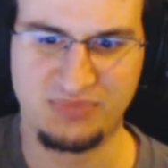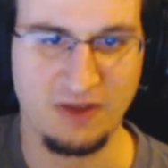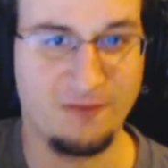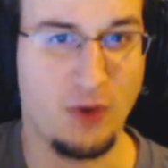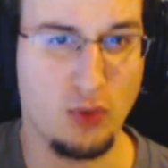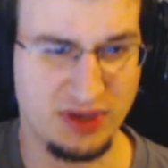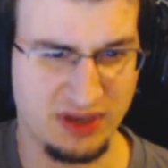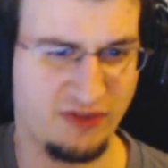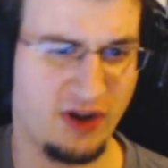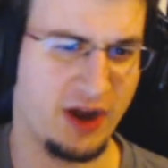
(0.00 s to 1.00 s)

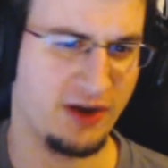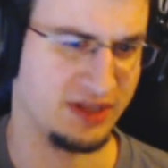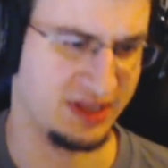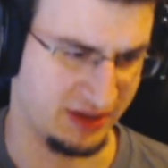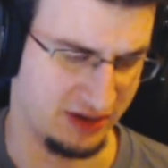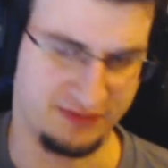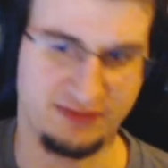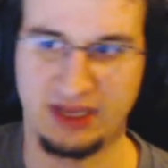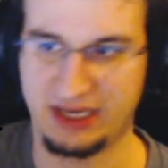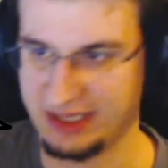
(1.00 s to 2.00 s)
focus fire and stuff.
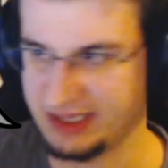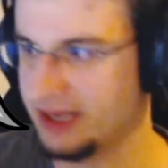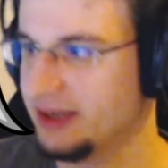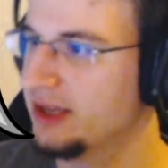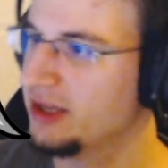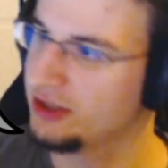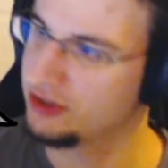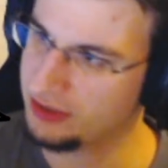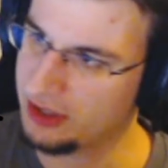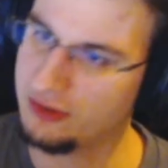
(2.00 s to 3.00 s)
Like I said,
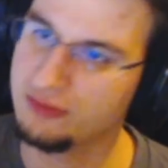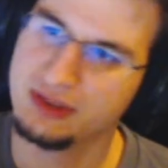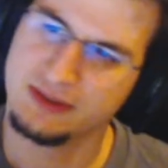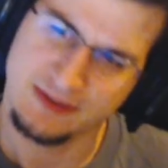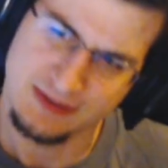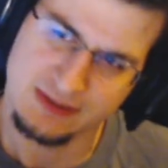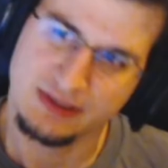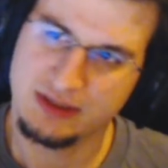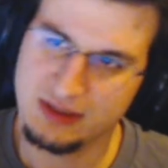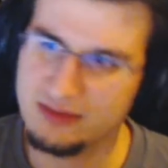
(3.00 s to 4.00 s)
you know,
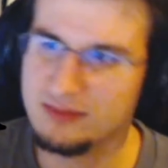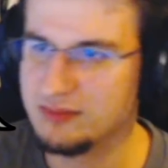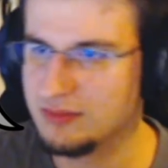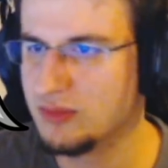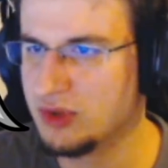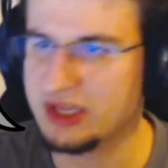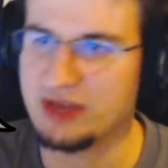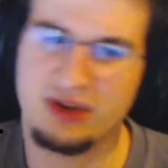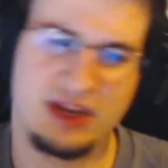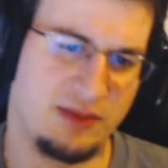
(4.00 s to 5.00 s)
you
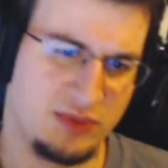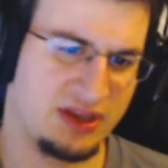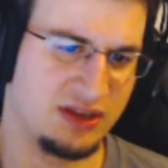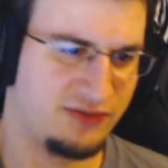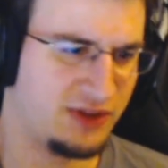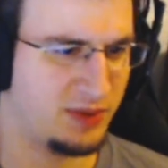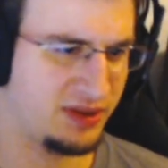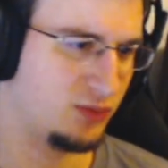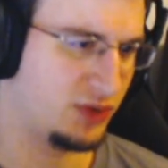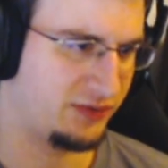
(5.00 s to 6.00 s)
can rename yourself
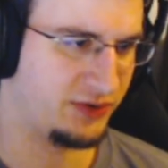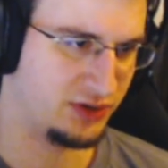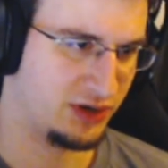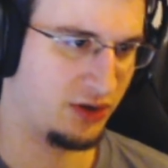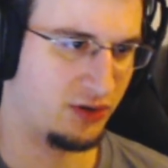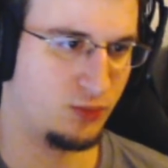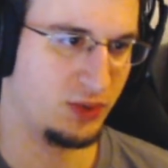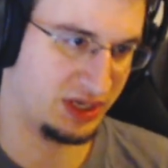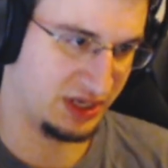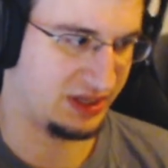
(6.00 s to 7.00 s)
Lombas to whatever you know.
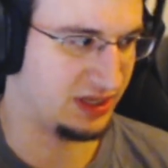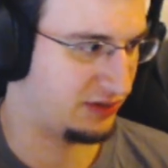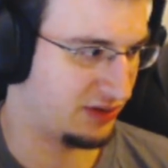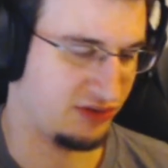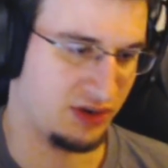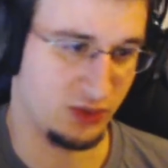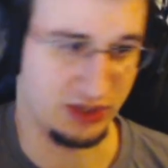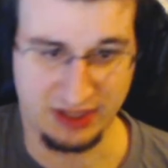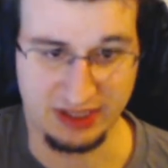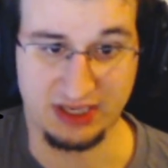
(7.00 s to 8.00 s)
We're gonna see it on stream, we're
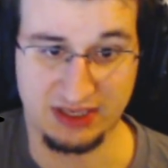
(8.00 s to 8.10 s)
gonna see it in the